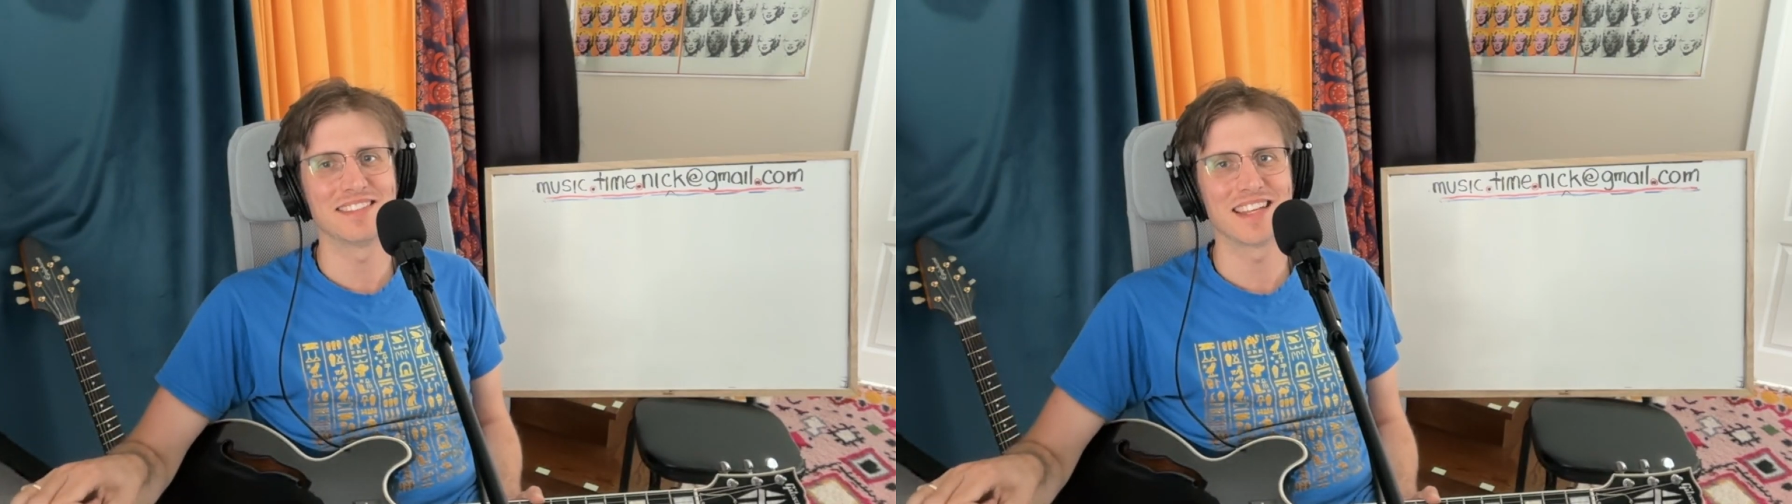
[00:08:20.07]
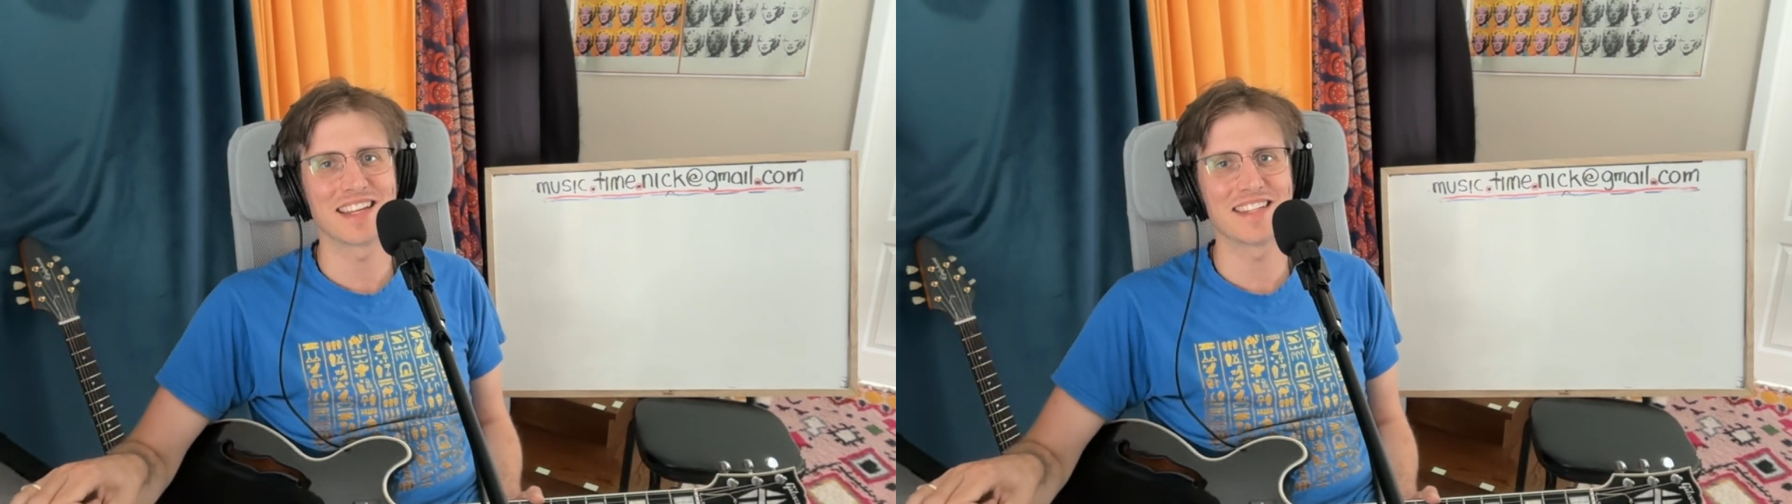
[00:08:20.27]

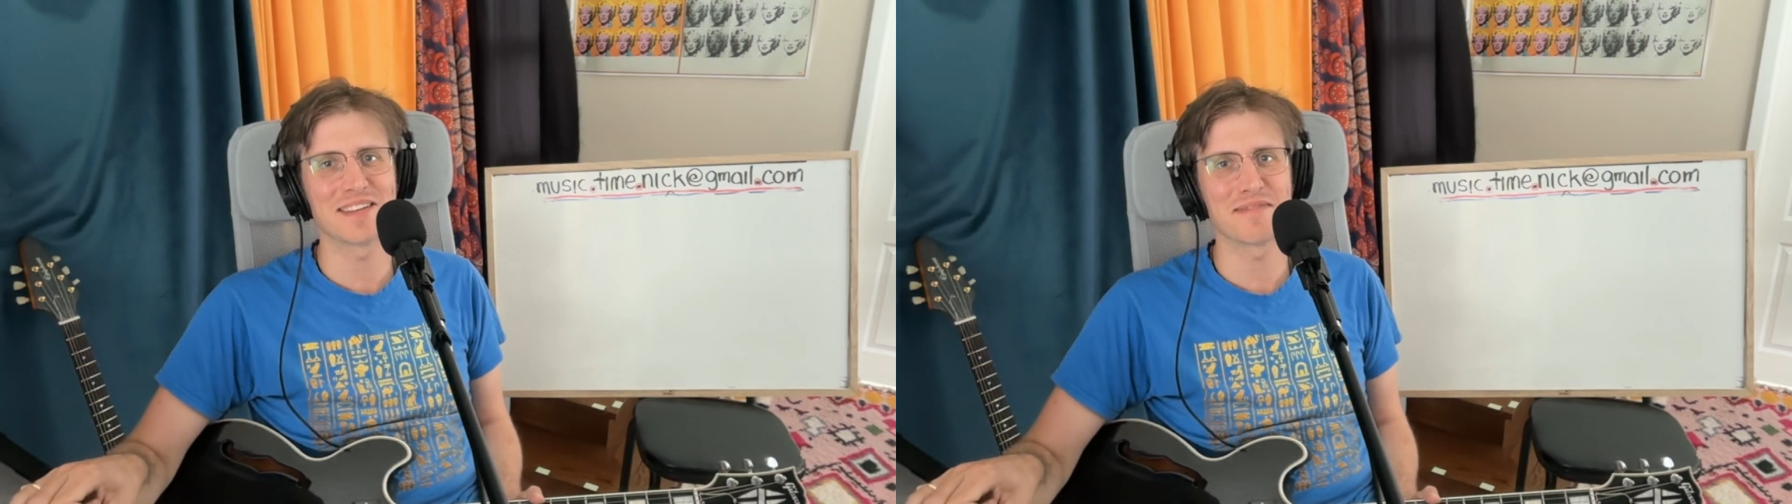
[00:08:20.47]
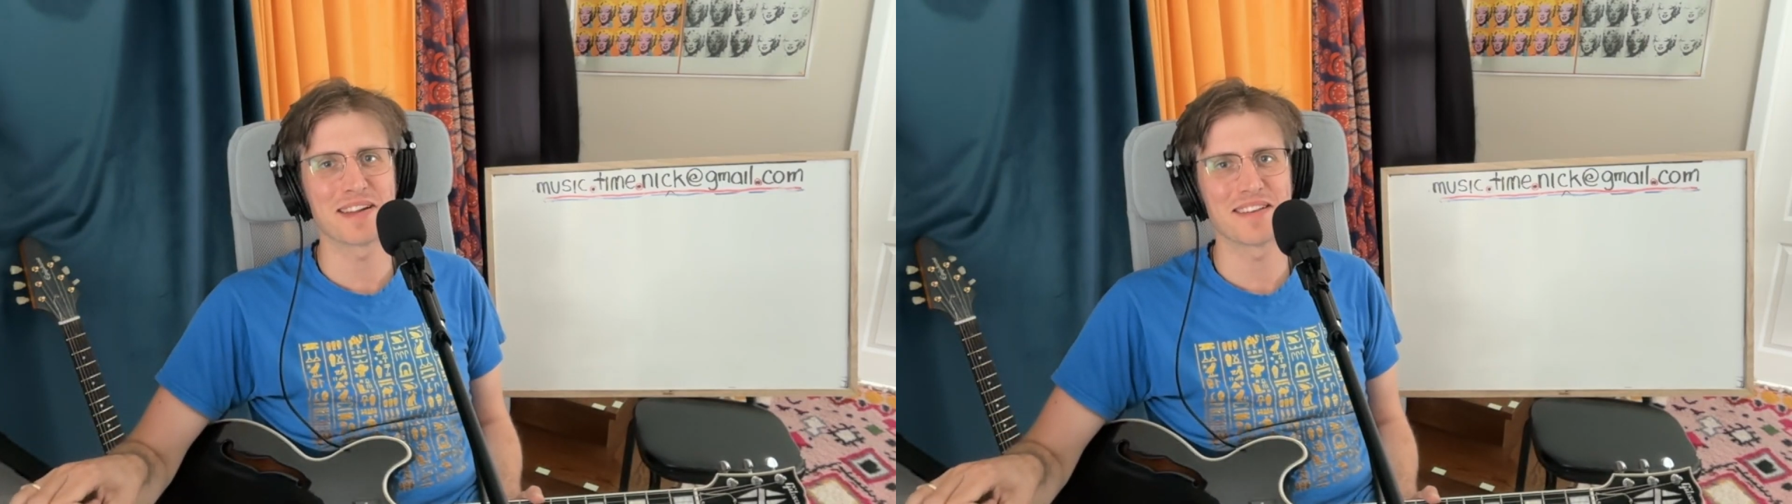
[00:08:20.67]
Take it easy,
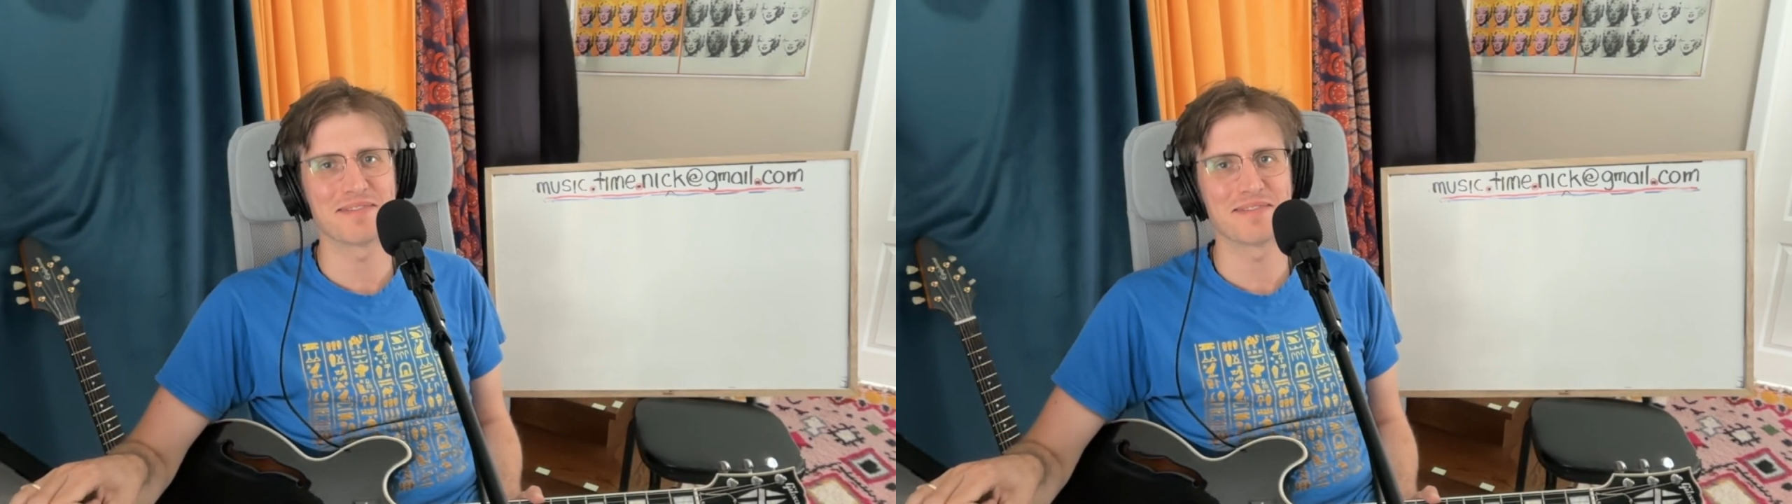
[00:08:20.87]
everybody.